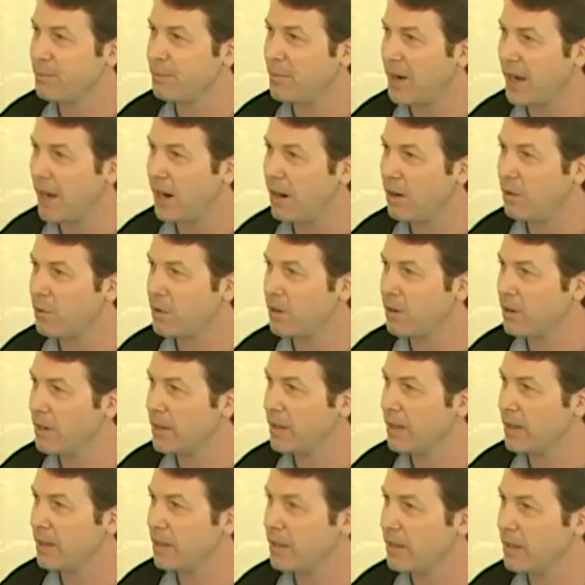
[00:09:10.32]
the
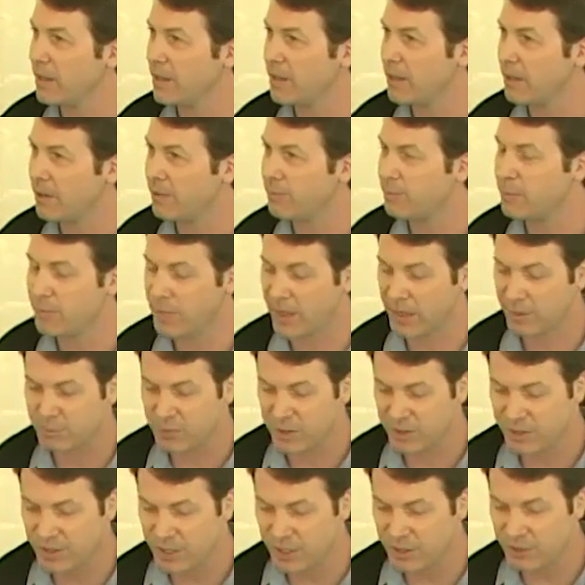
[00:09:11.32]
power of, and
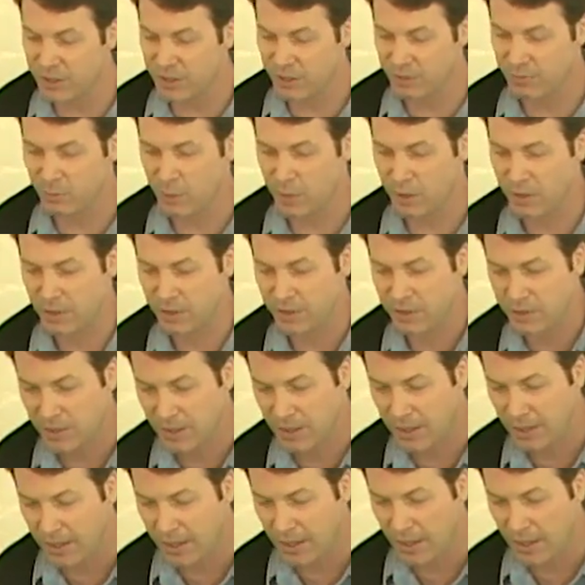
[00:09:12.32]
precision of words,